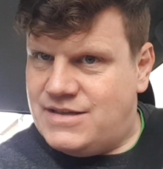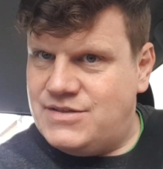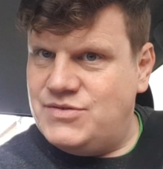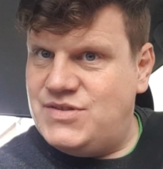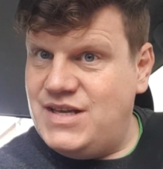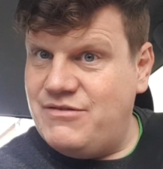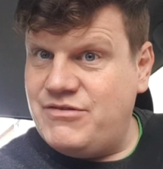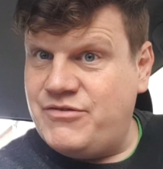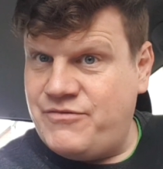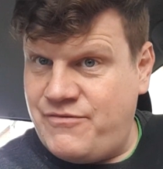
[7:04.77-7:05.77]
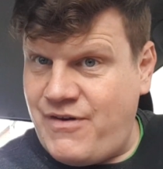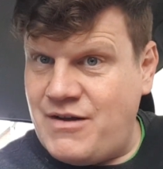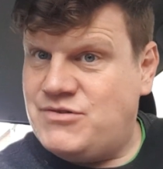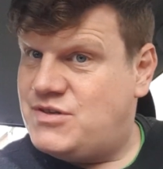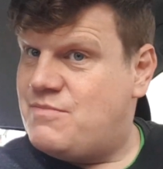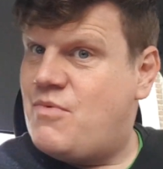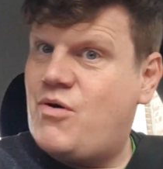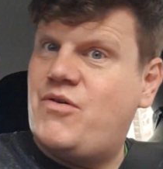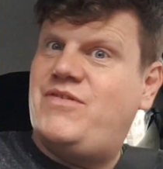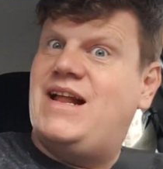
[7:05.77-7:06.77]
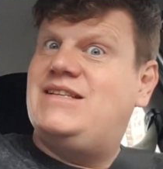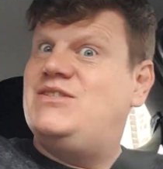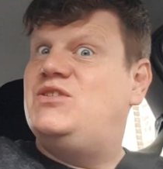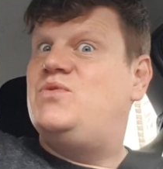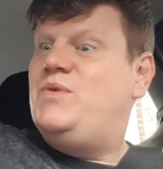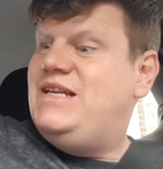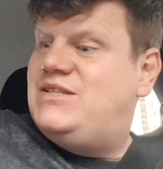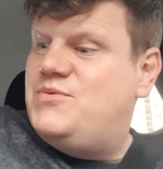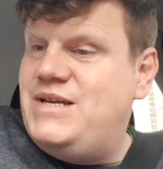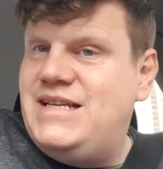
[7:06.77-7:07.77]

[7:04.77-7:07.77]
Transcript: to see if we found some more of that sweet